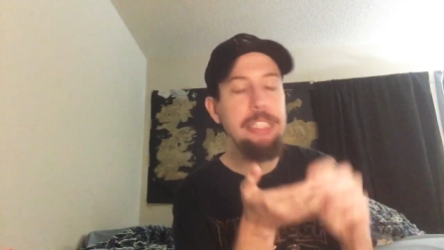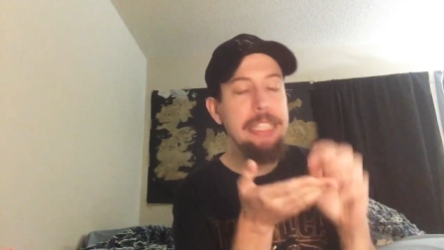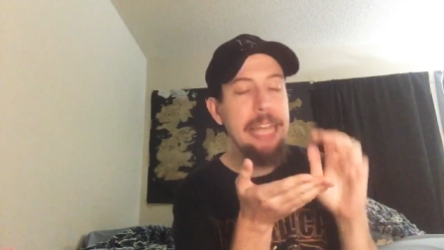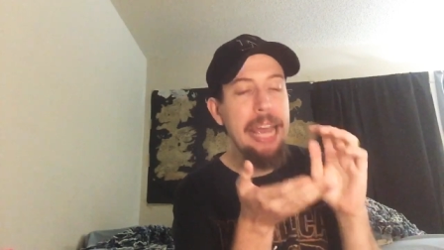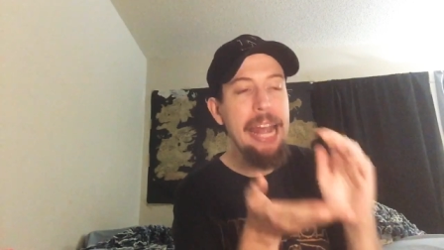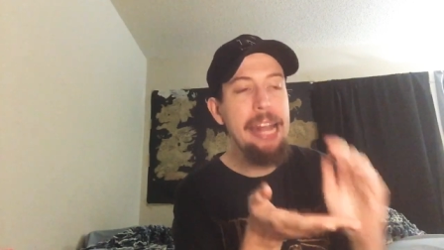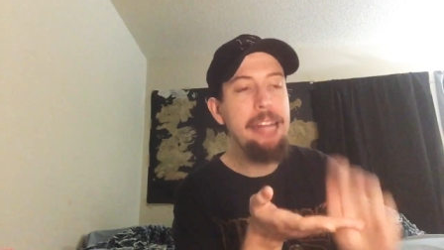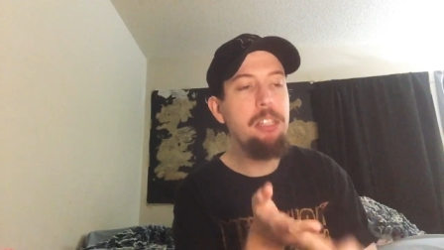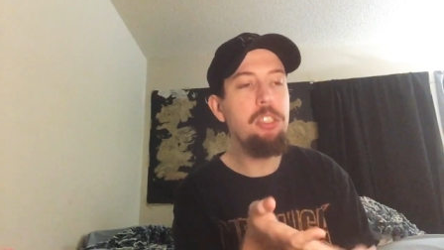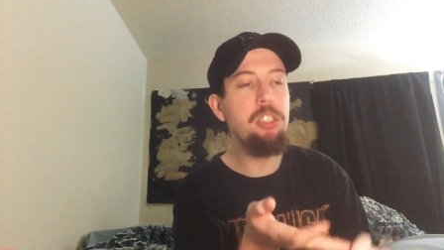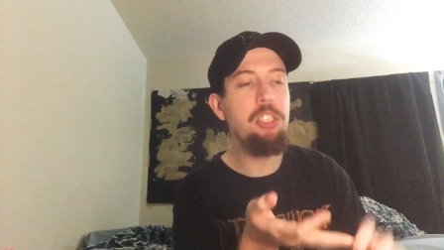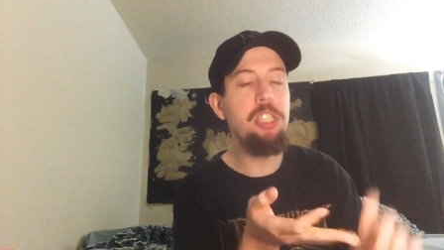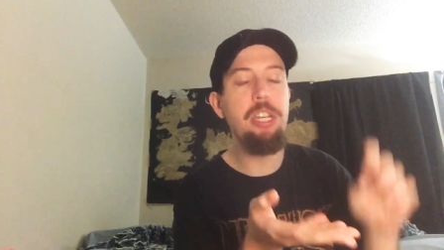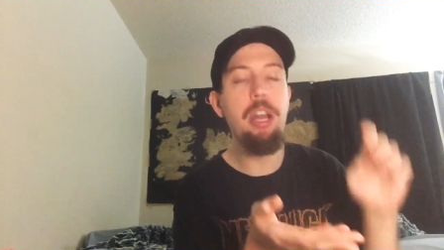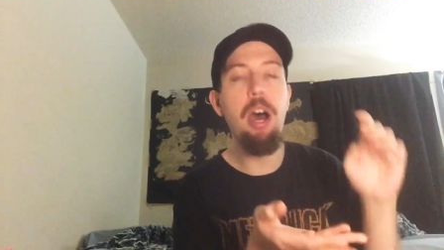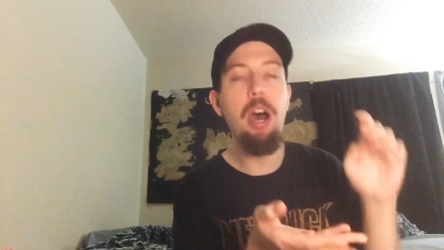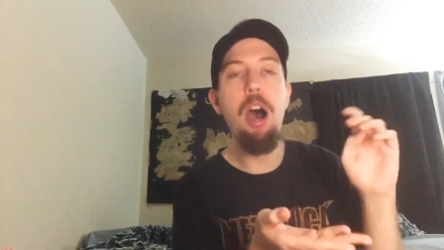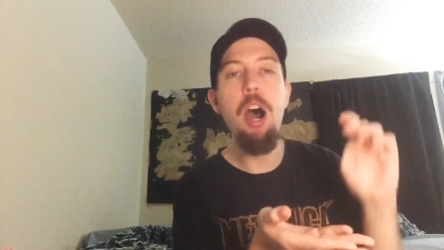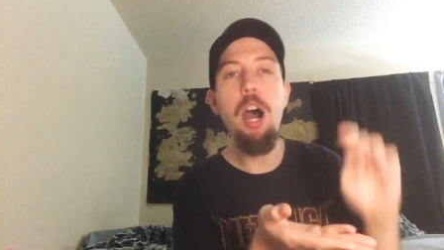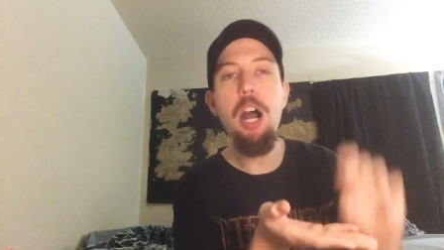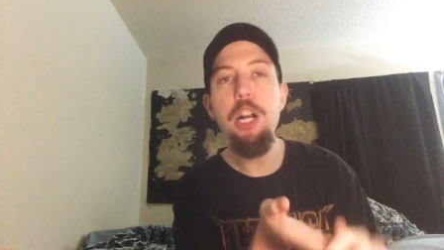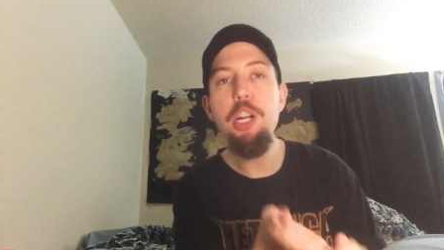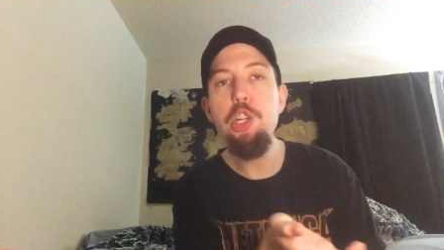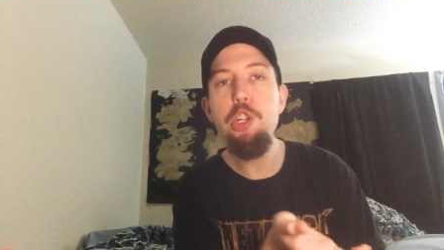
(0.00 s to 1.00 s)
tens and
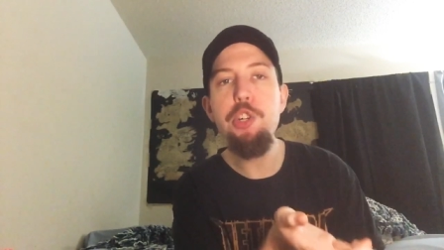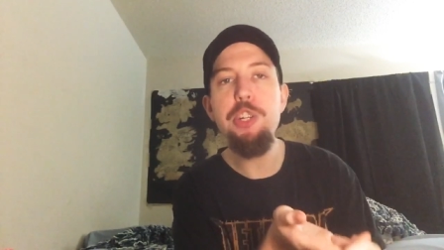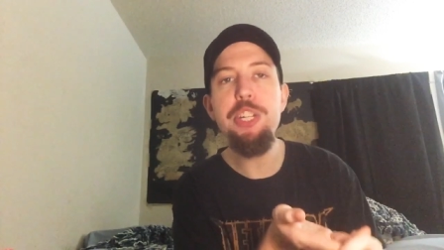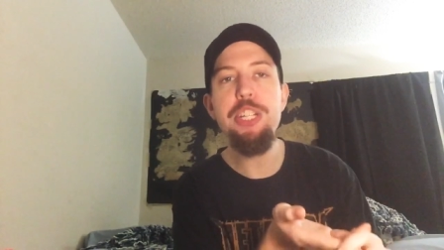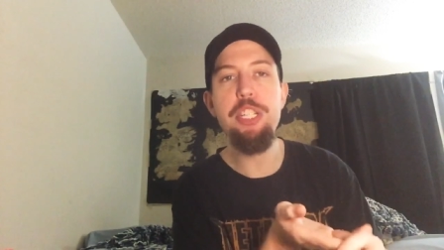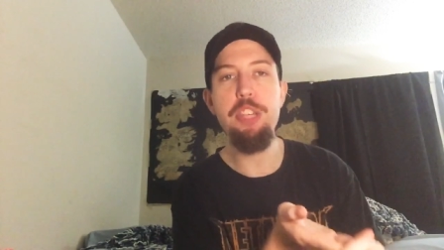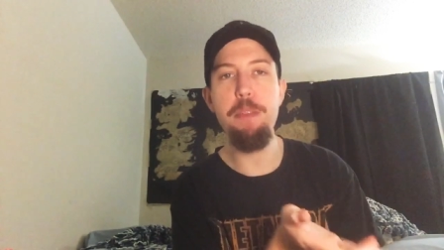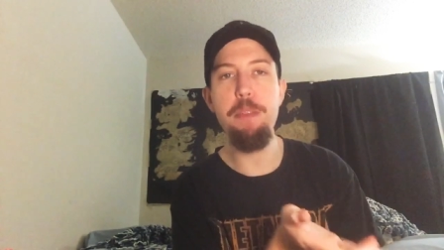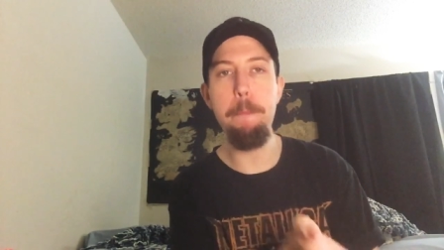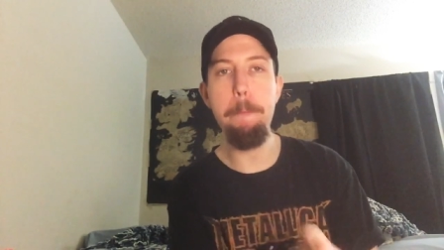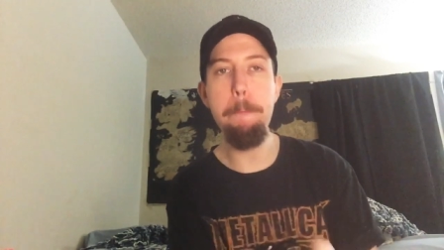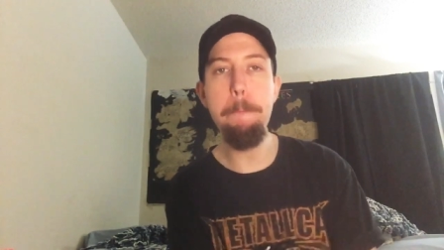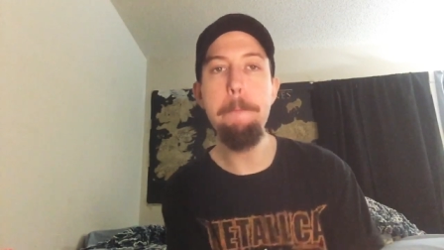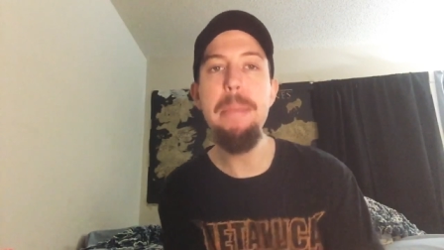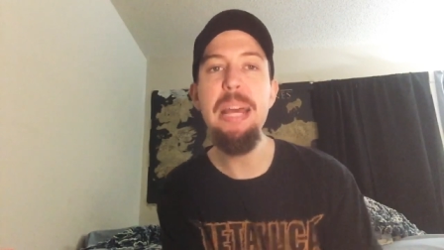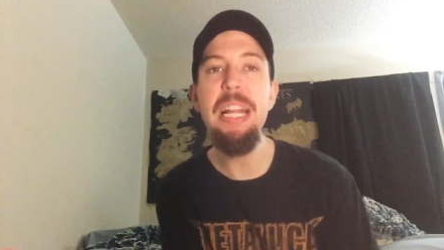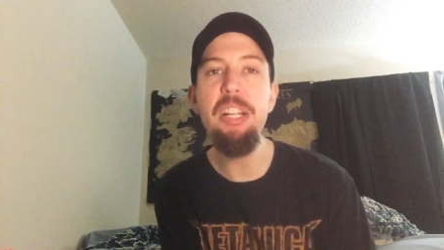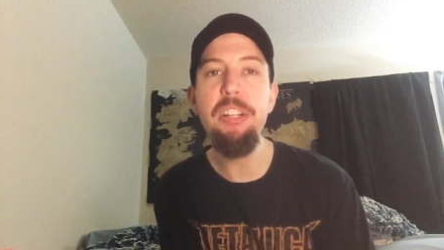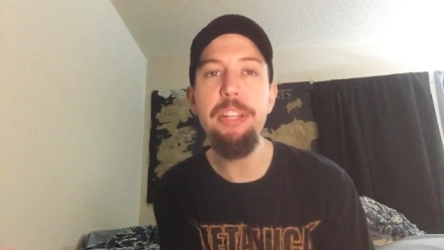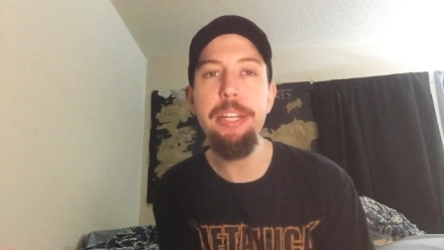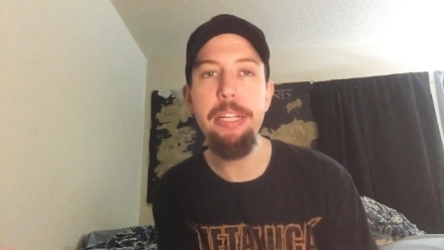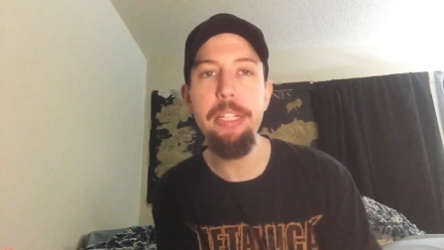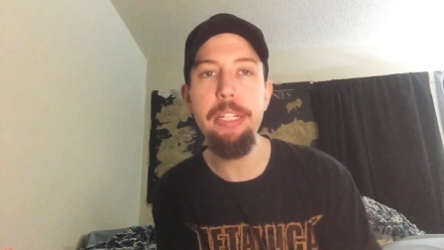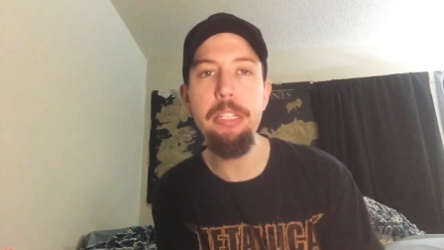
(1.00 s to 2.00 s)
hundreds of
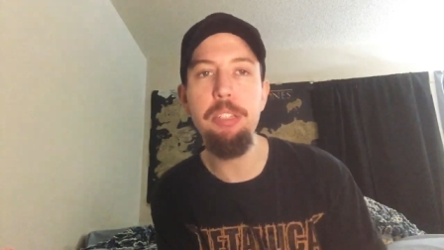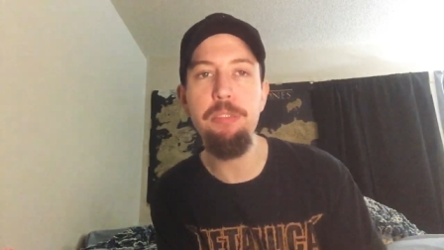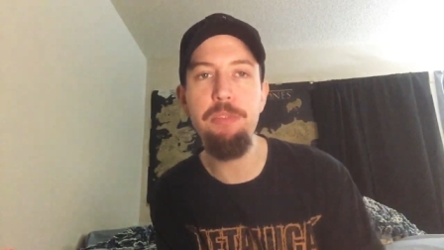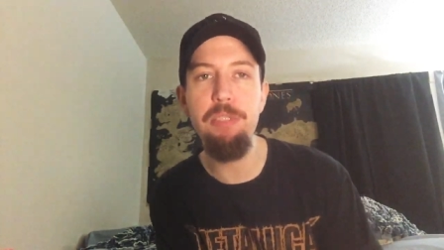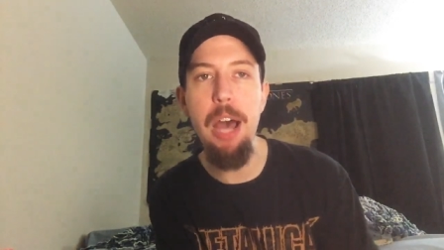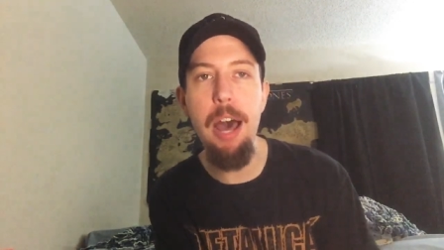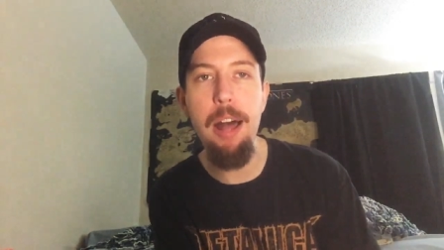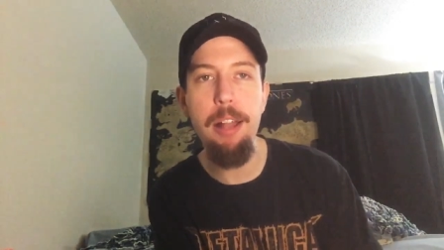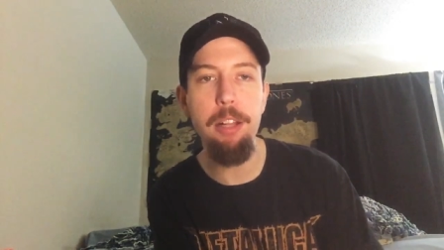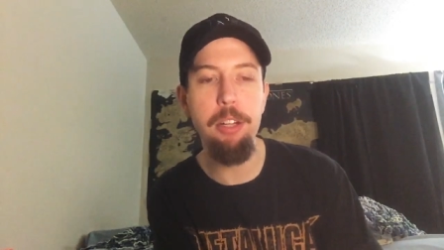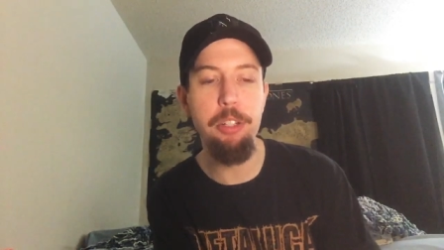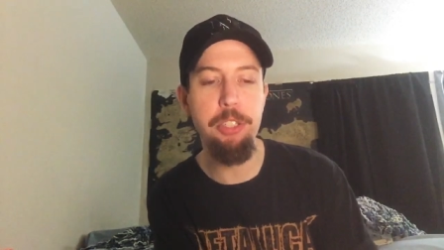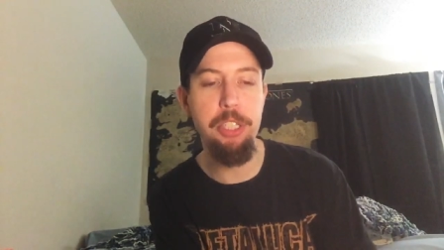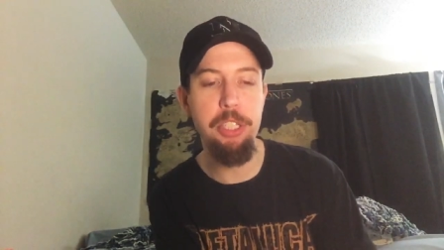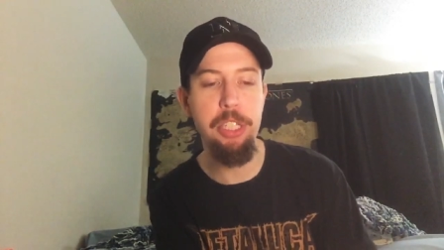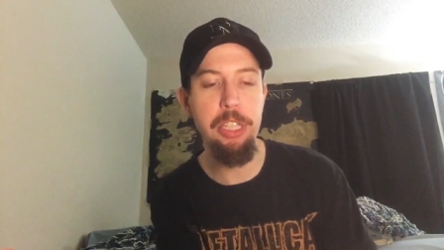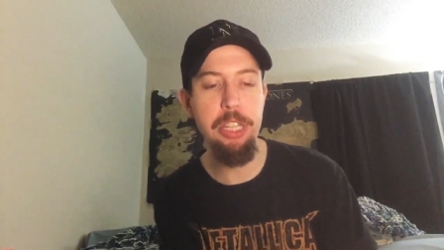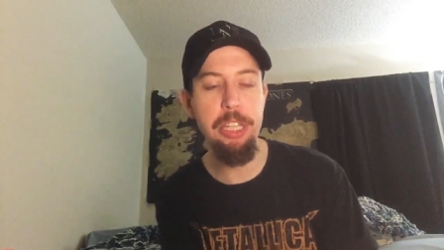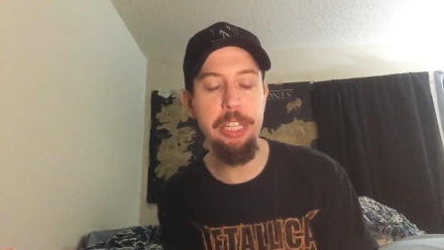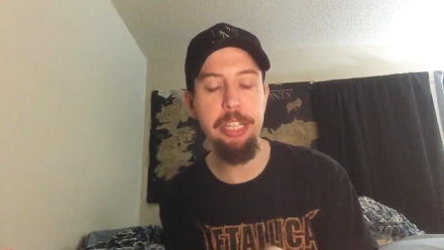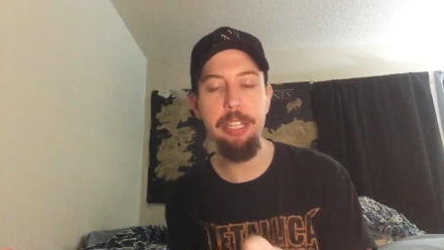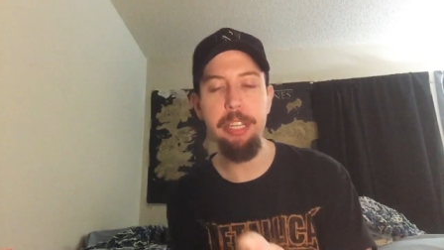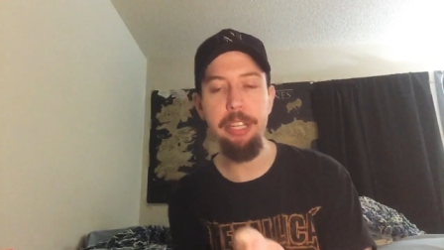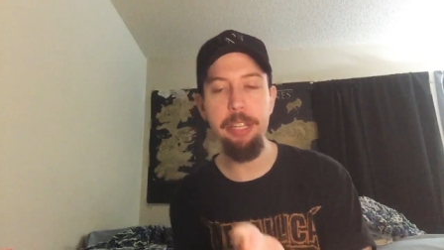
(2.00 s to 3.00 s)
millions of dollars at
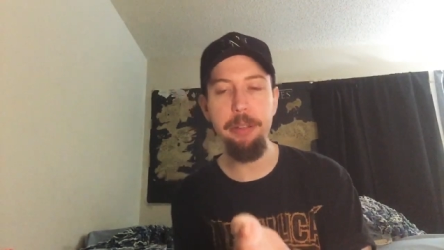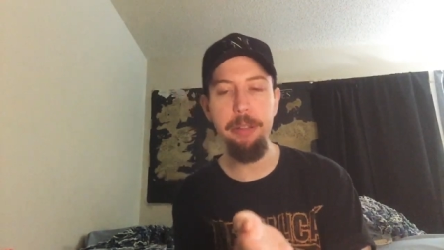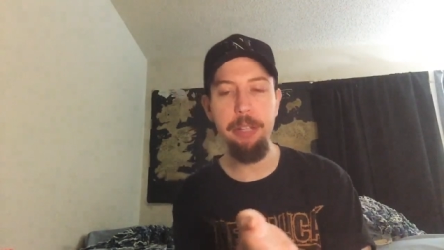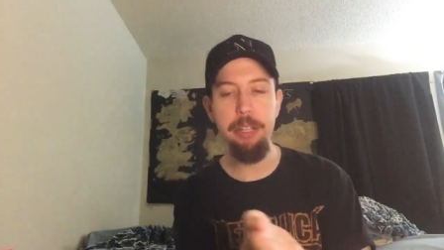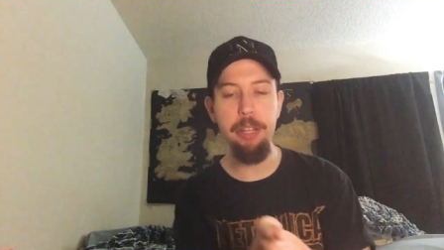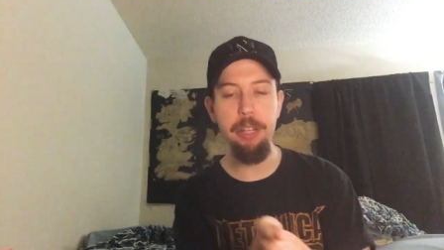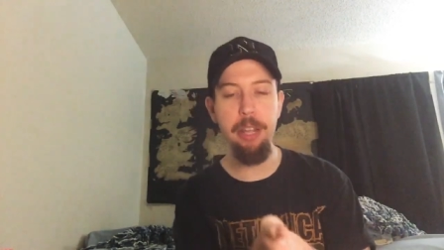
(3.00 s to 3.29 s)
the